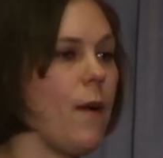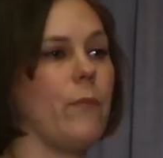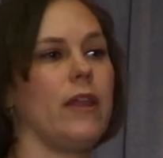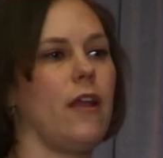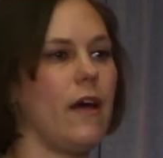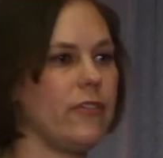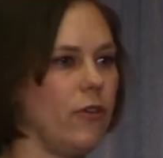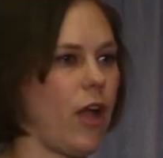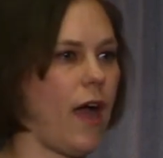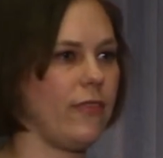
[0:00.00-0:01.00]
but it also
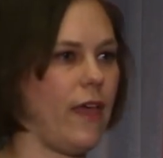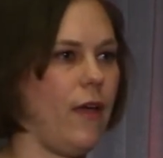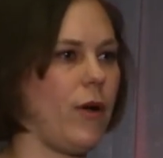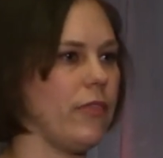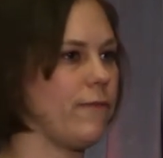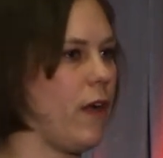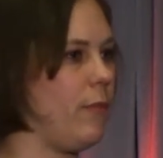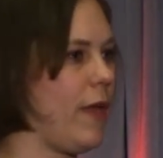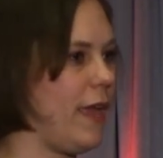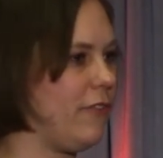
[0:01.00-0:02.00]
got them on the
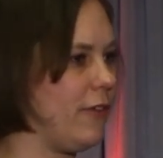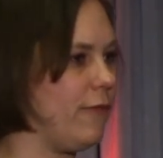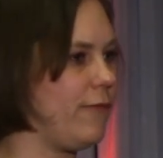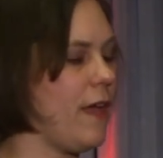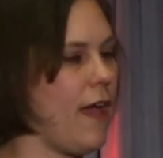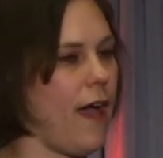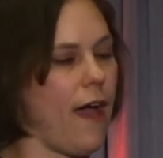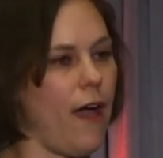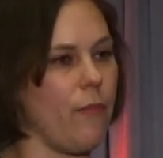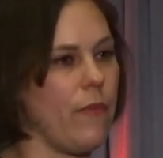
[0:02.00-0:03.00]
front page of
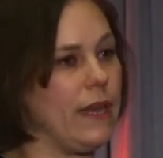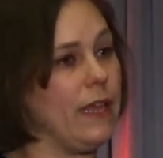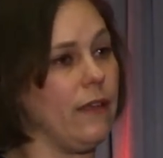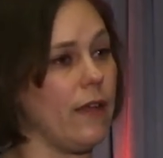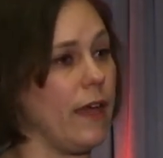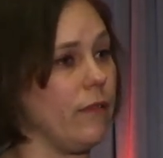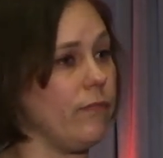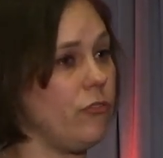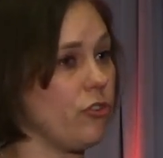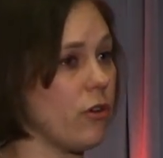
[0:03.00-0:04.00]
many
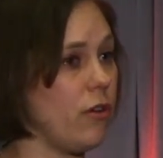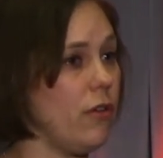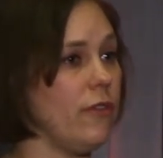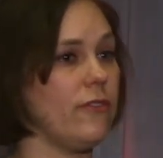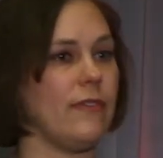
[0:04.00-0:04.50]
journals.